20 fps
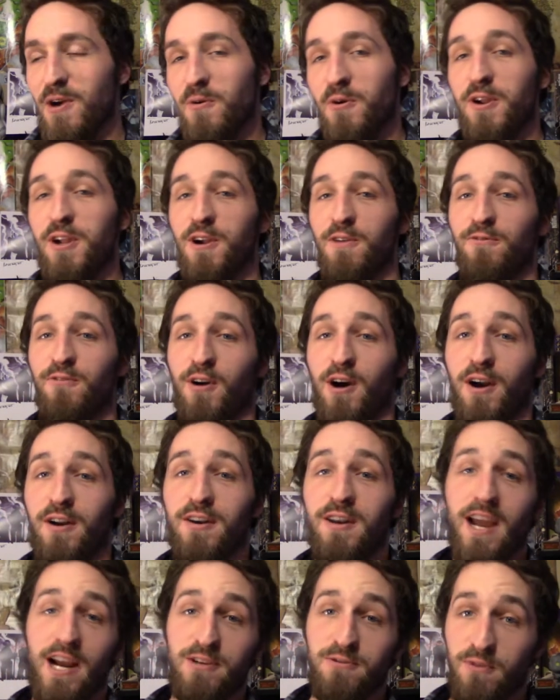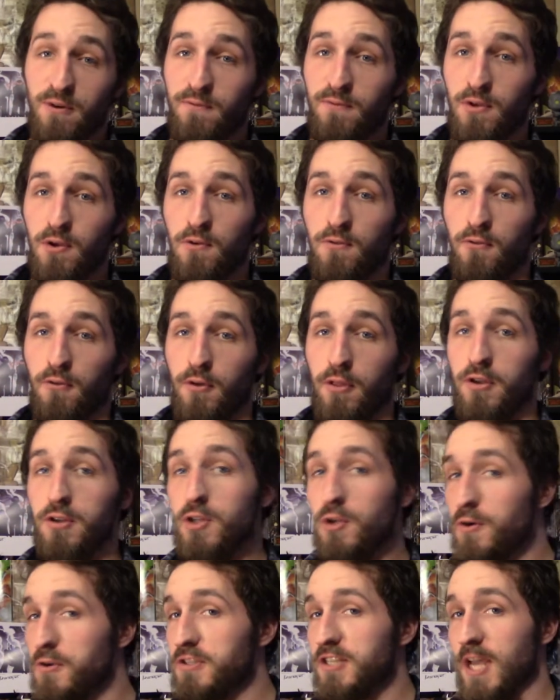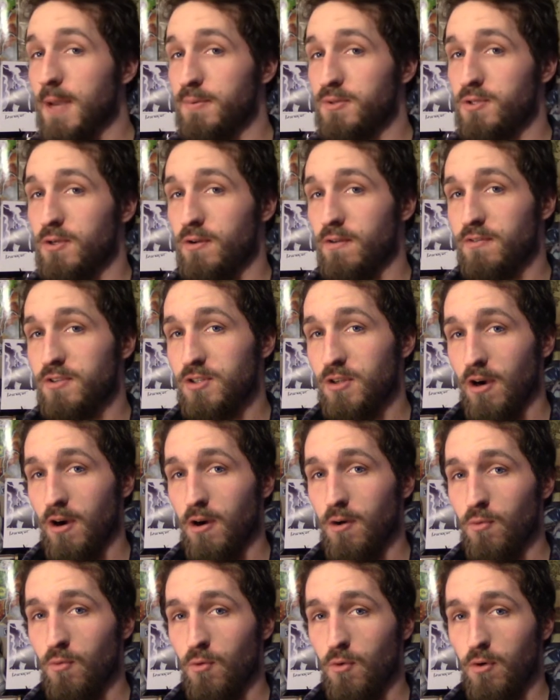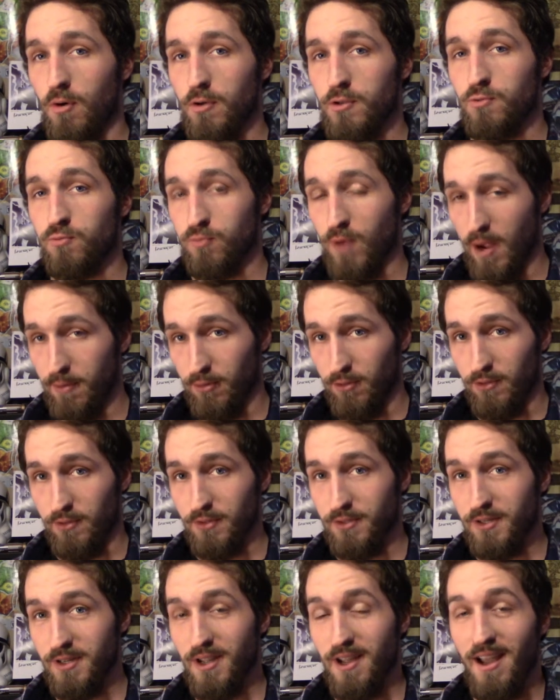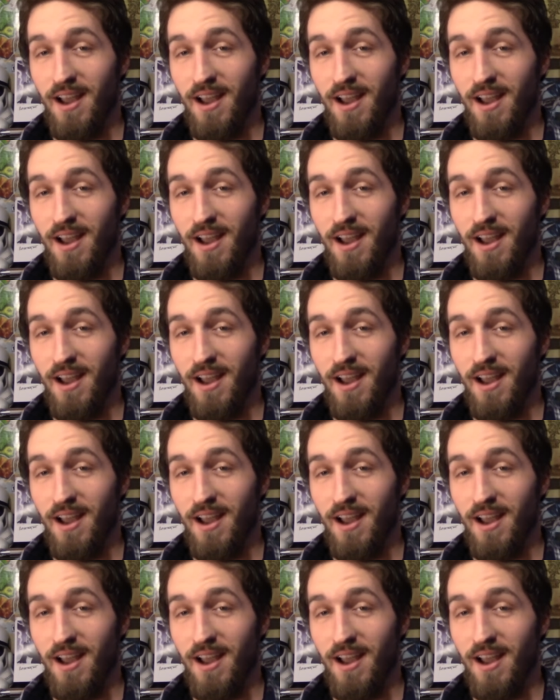we're here for our next review for the newest episode of Star Wars Rebels,